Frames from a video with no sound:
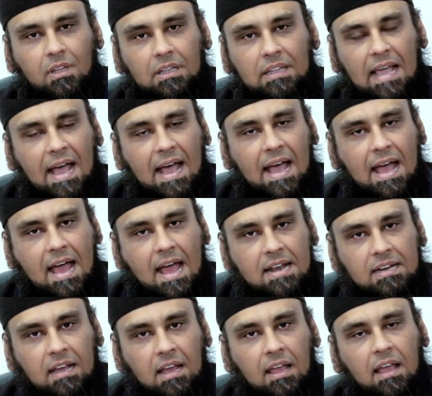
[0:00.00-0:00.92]

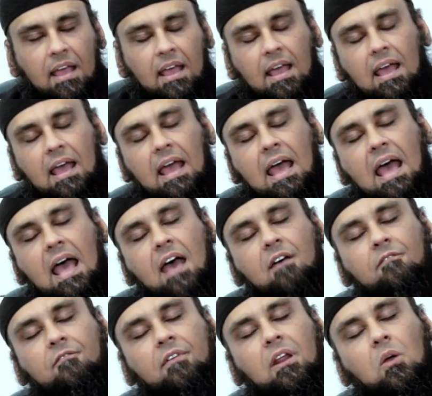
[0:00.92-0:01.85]
that
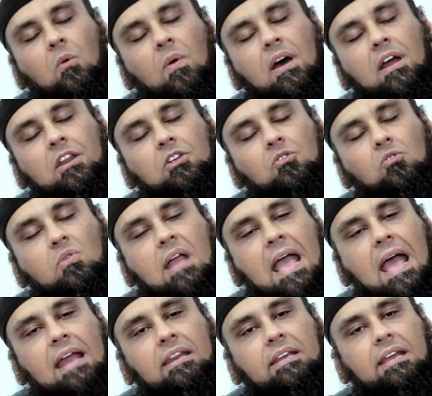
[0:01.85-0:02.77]
everyone you
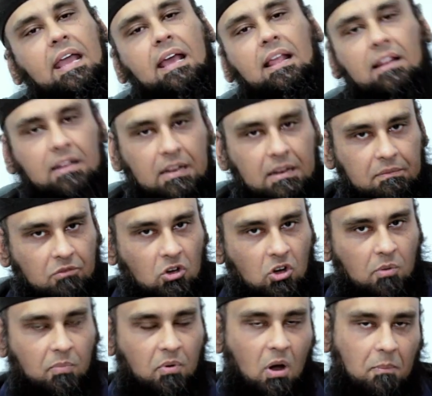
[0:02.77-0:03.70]
can kill,
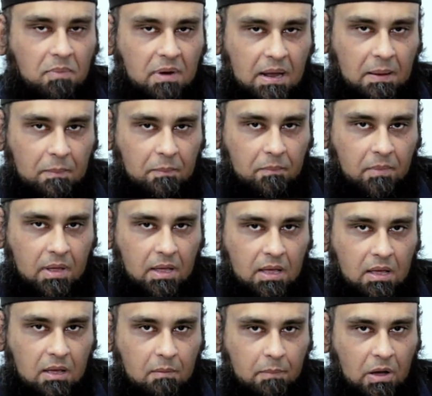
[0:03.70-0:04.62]
no problem.
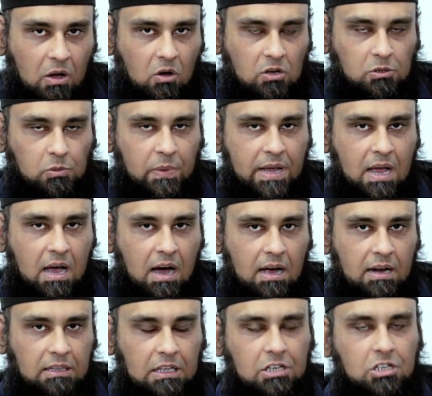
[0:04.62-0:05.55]
Because we
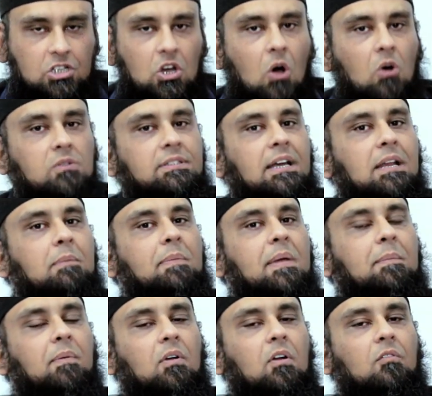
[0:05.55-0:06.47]
are the chosen
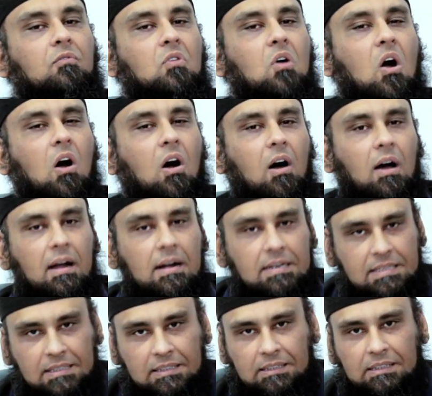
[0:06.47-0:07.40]
people of
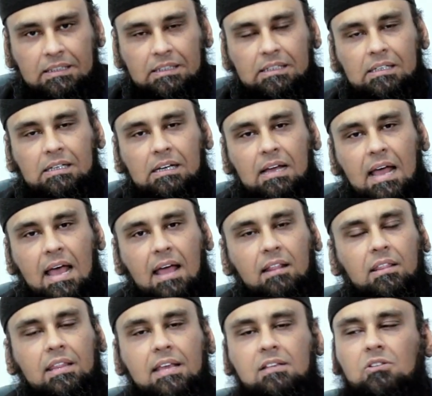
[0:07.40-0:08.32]
God.
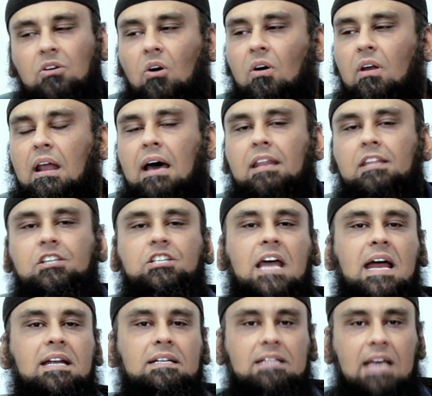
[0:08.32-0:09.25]
And these all are
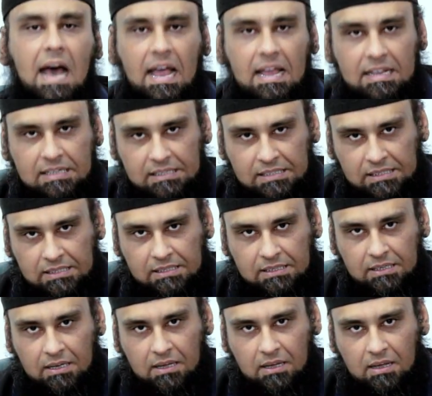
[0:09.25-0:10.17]
Gentiles,